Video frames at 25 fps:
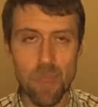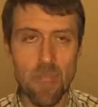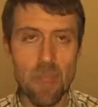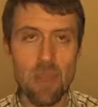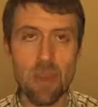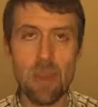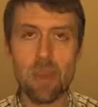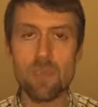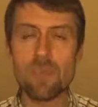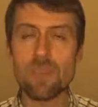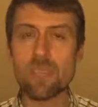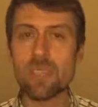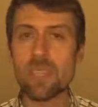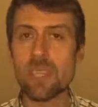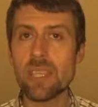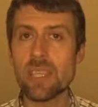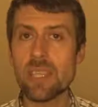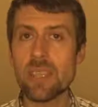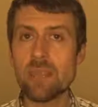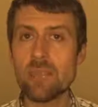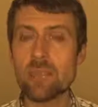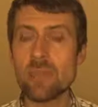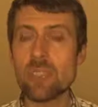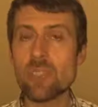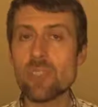Obviously,
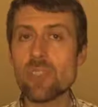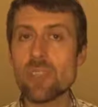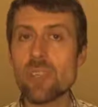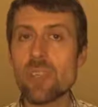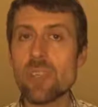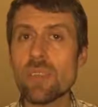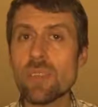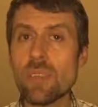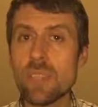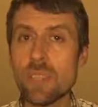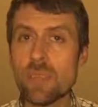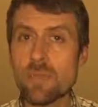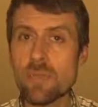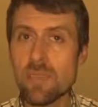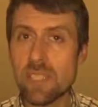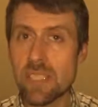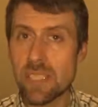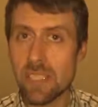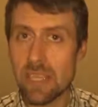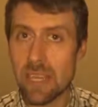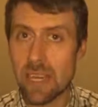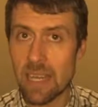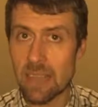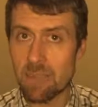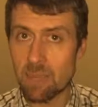the majority of the
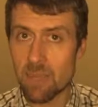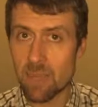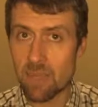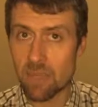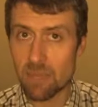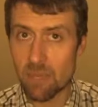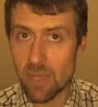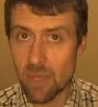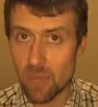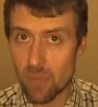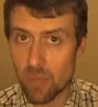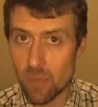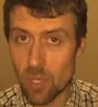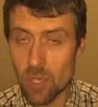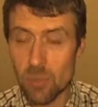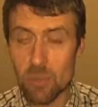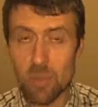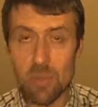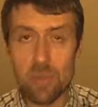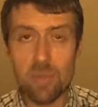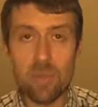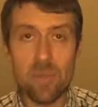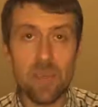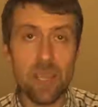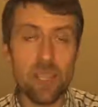time of my work
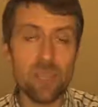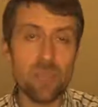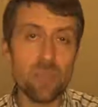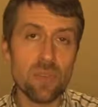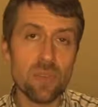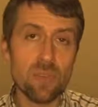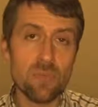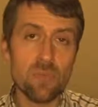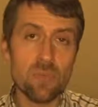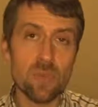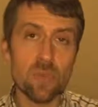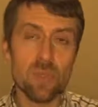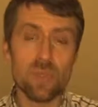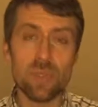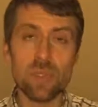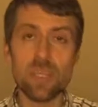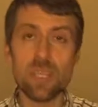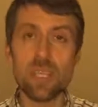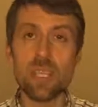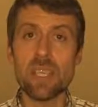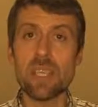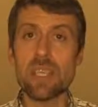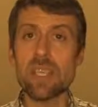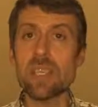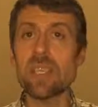professional was
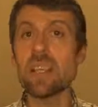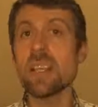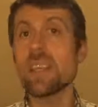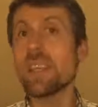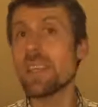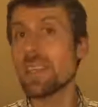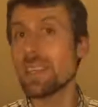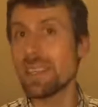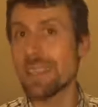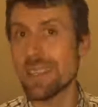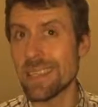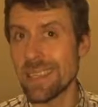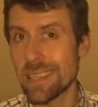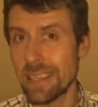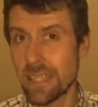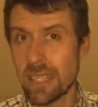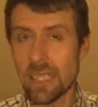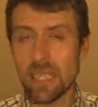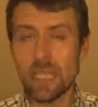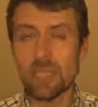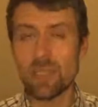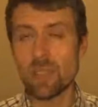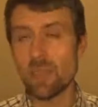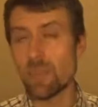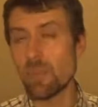in Italy.
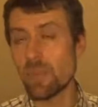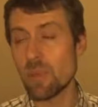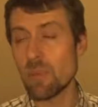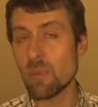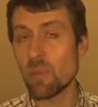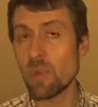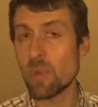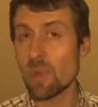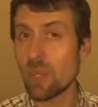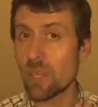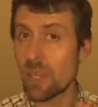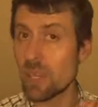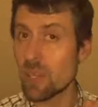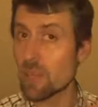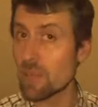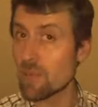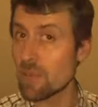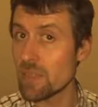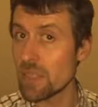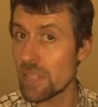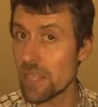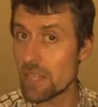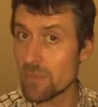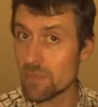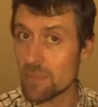So I've been working over
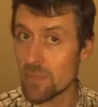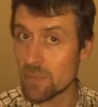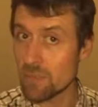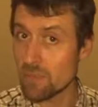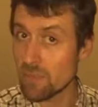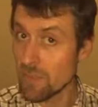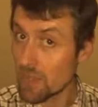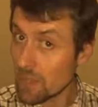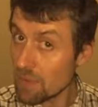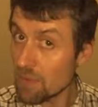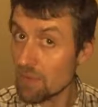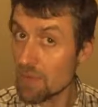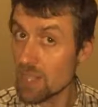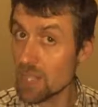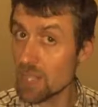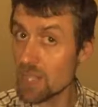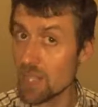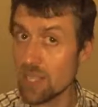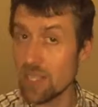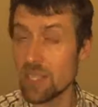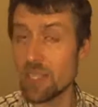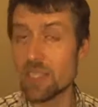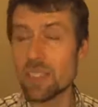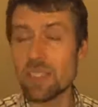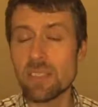there for 15
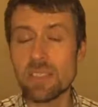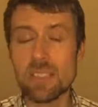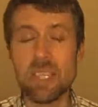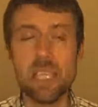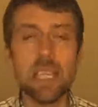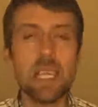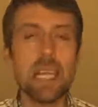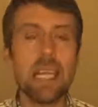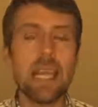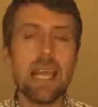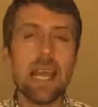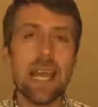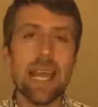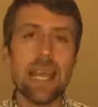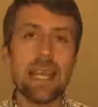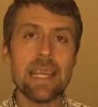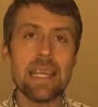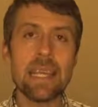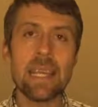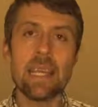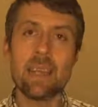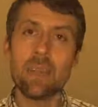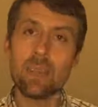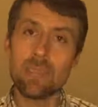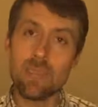years, and
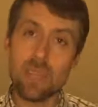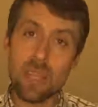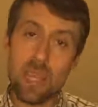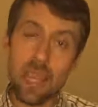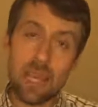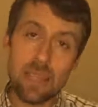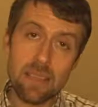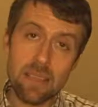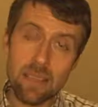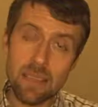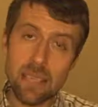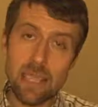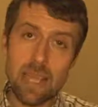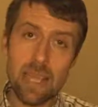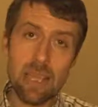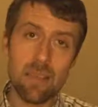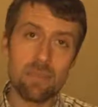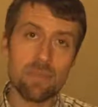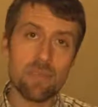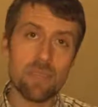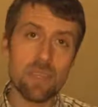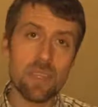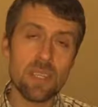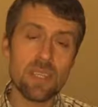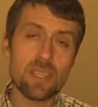then in the other
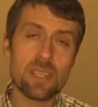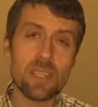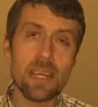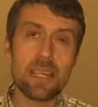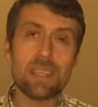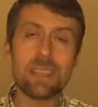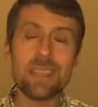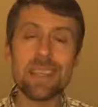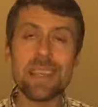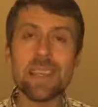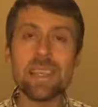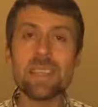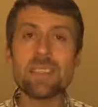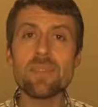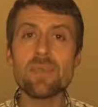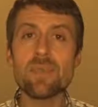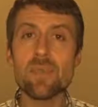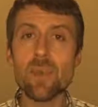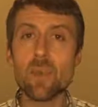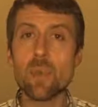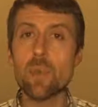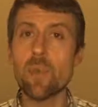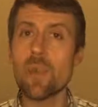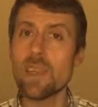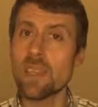countries at least
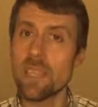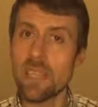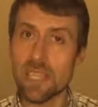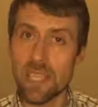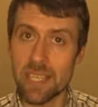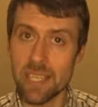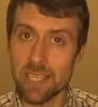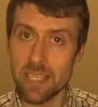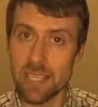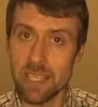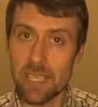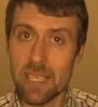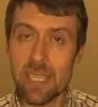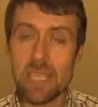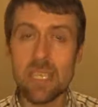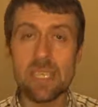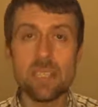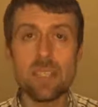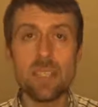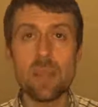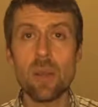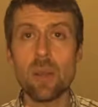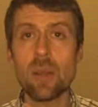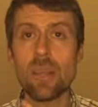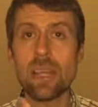for 1 year. The
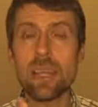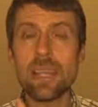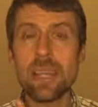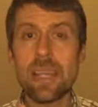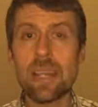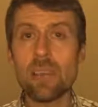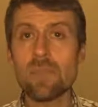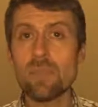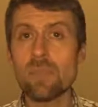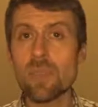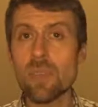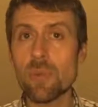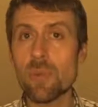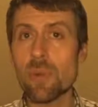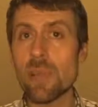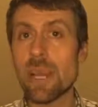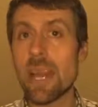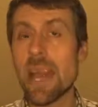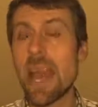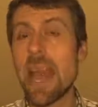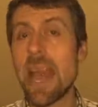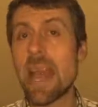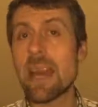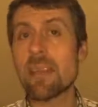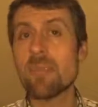only country where I
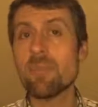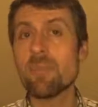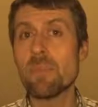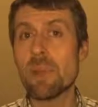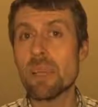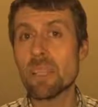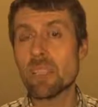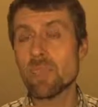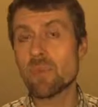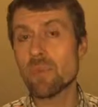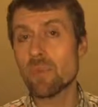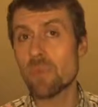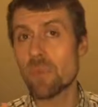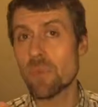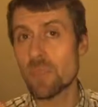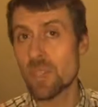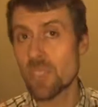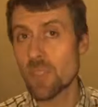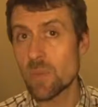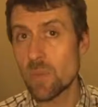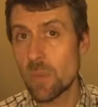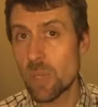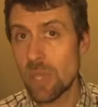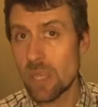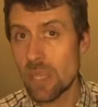had much more
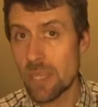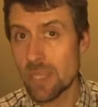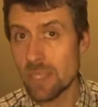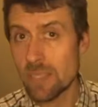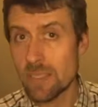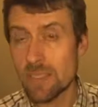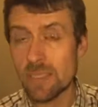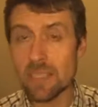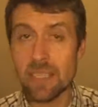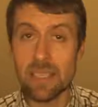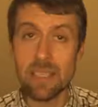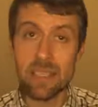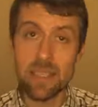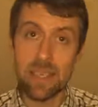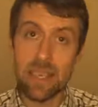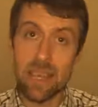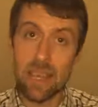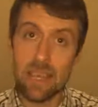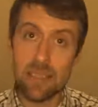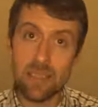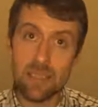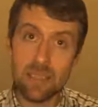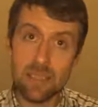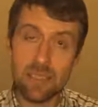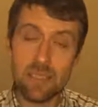experience than the
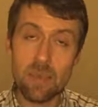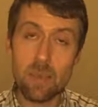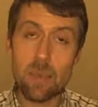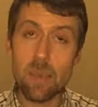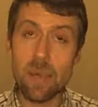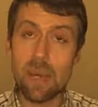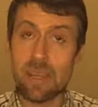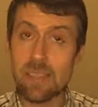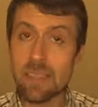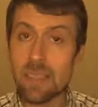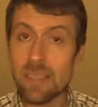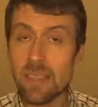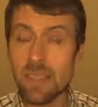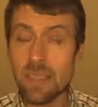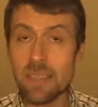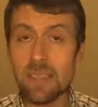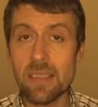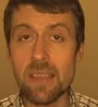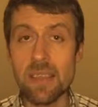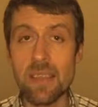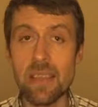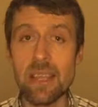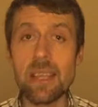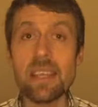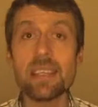others apart than
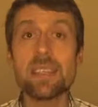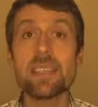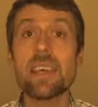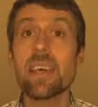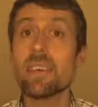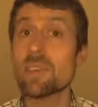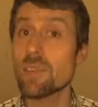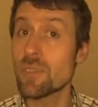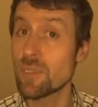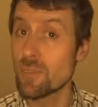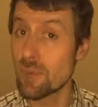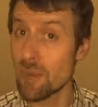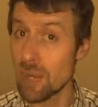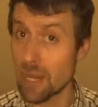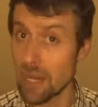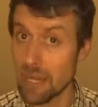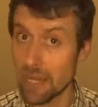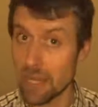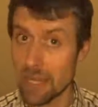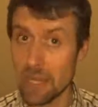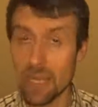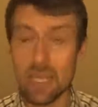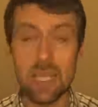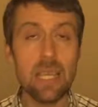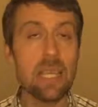Italy is Australia.
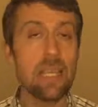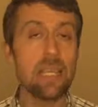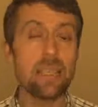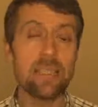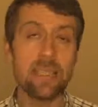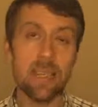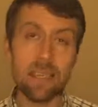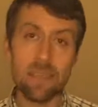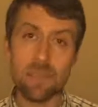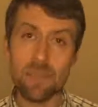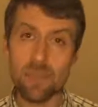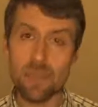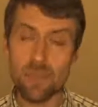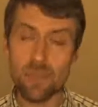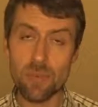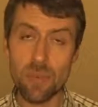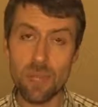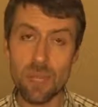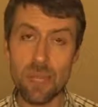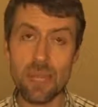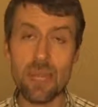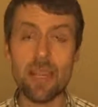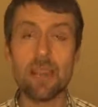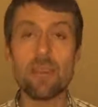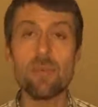South
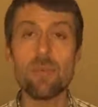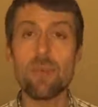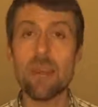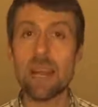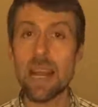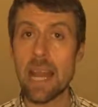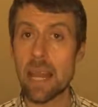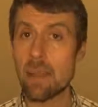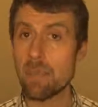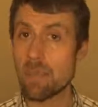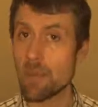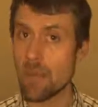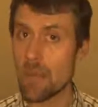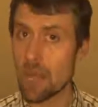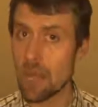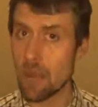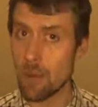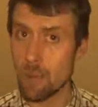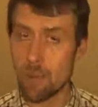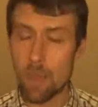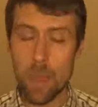Australia, where I am now.